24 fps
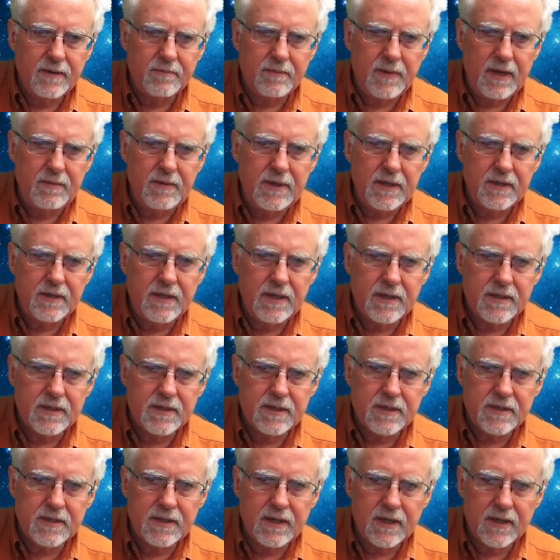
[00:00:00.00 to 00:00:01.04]
Maybe it takes
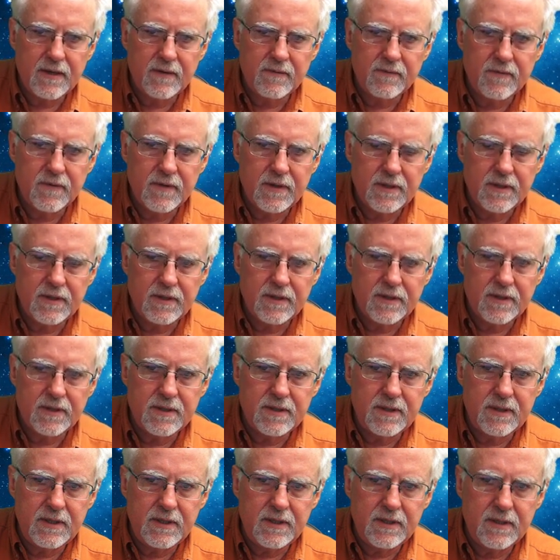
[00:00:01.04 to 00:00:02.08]
a second for it to
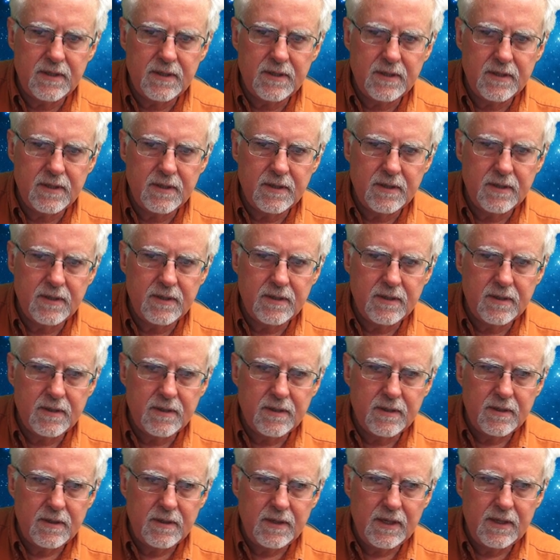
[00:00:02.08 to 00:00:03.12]
see it.
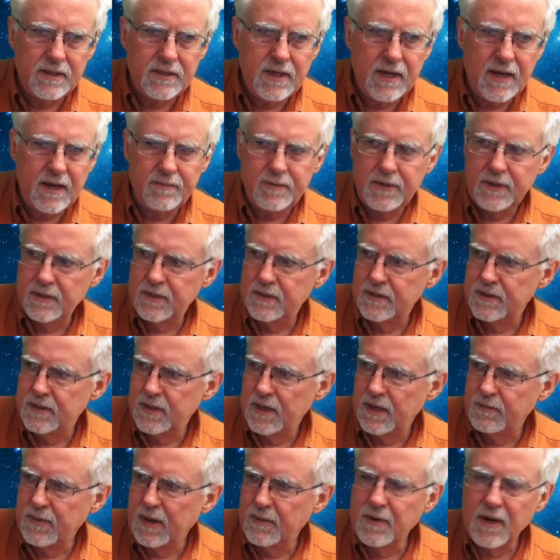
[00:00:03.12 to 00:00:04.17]
It's happy this
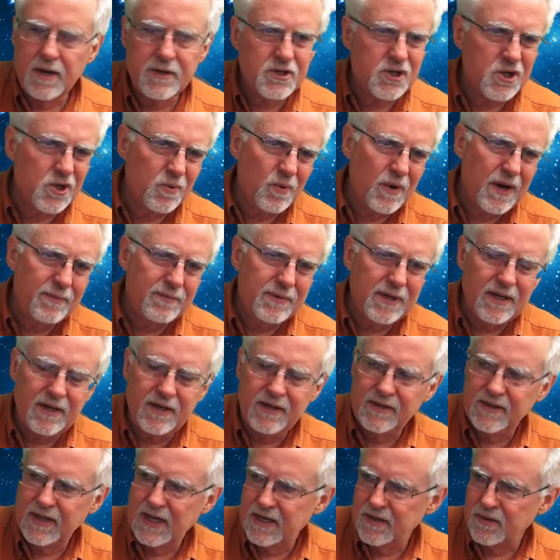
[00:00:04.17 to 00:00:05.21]
time. I'm not sure why I'm
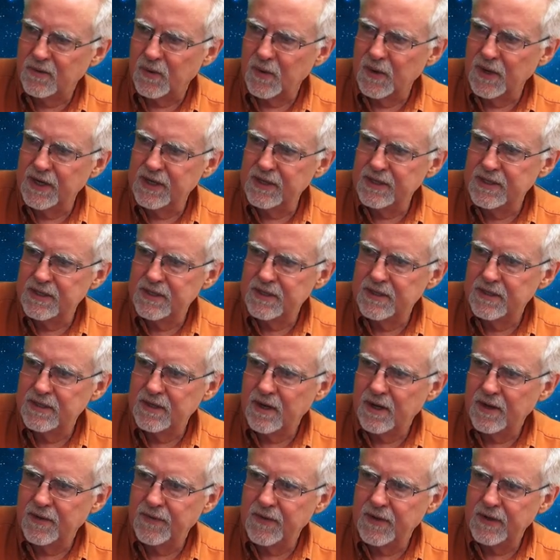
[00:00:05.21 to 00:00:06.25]
getting that orange
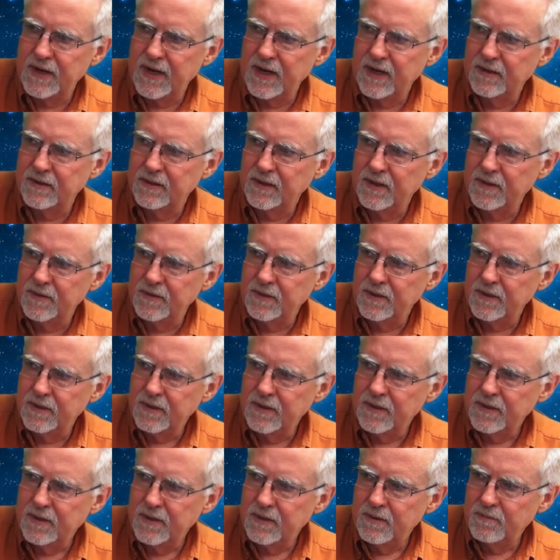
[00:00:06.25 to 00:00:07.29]
on the download.
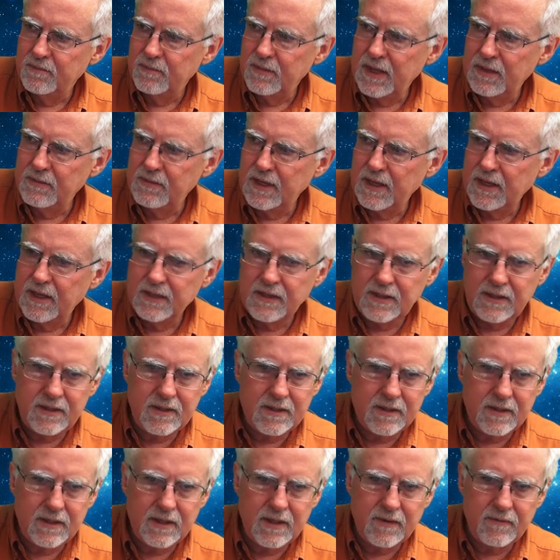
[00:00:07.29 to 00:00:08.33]
Maybe I need
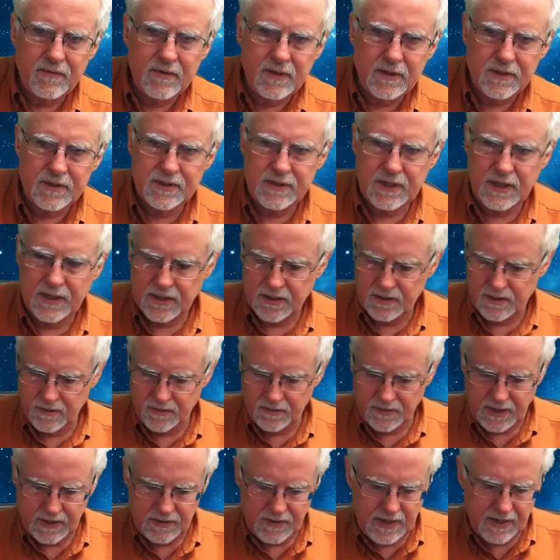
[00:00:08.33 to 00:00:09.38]
to give it a second.
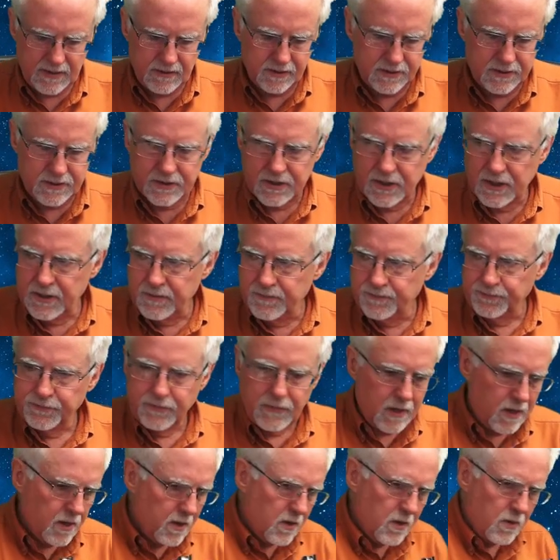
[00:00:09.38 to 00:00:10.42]
Okay, that looks good.
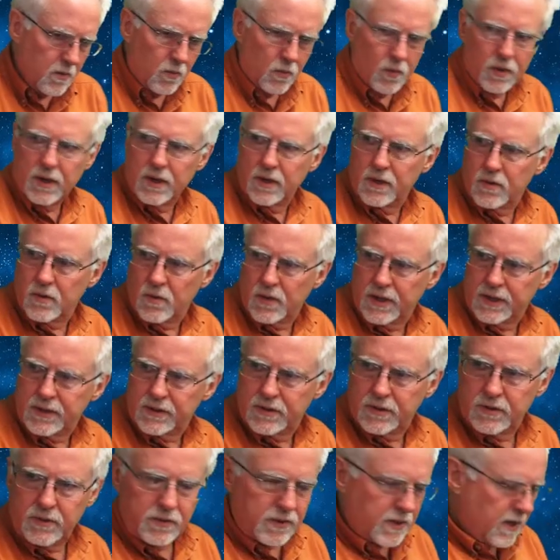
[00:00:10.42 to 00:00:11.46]
We're going
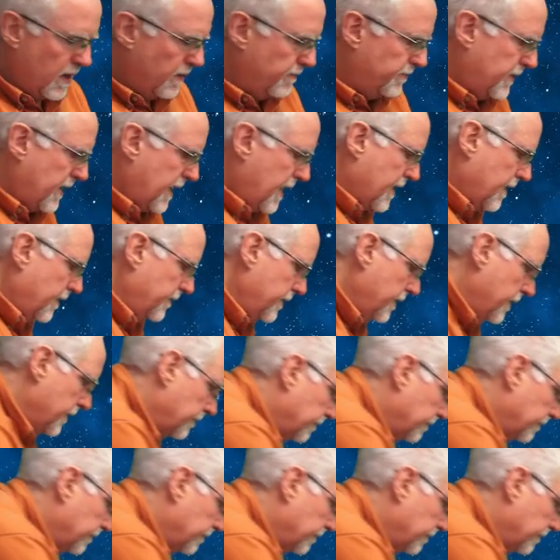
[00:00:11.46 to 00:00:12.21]
to come down.